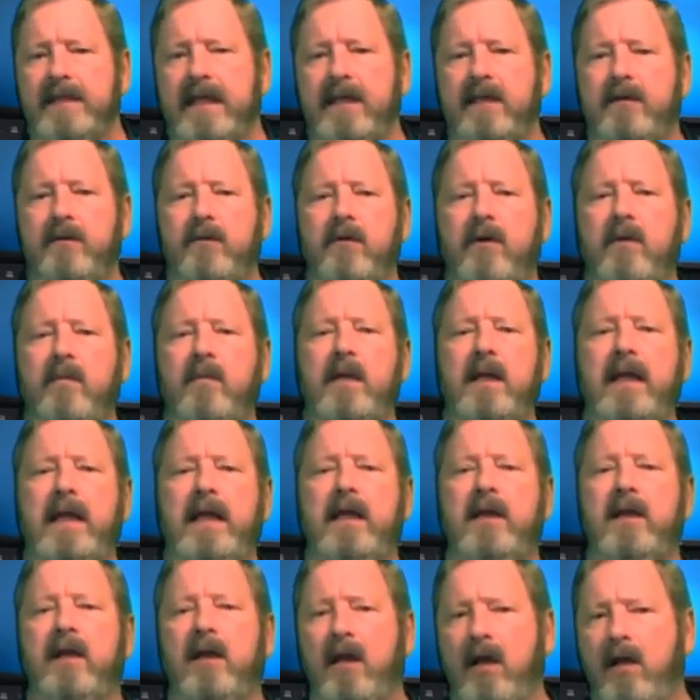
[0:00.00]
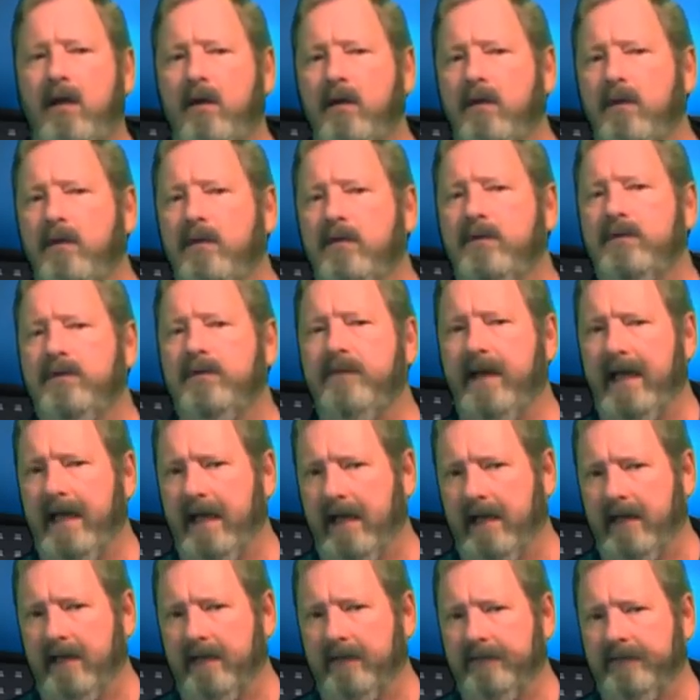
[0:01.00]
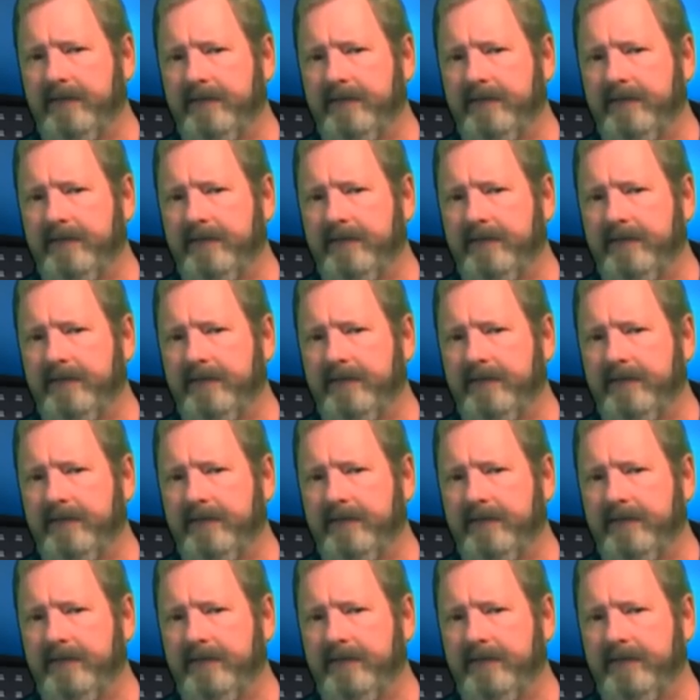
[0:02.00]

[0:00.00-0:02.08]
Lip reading: a normally closed valve.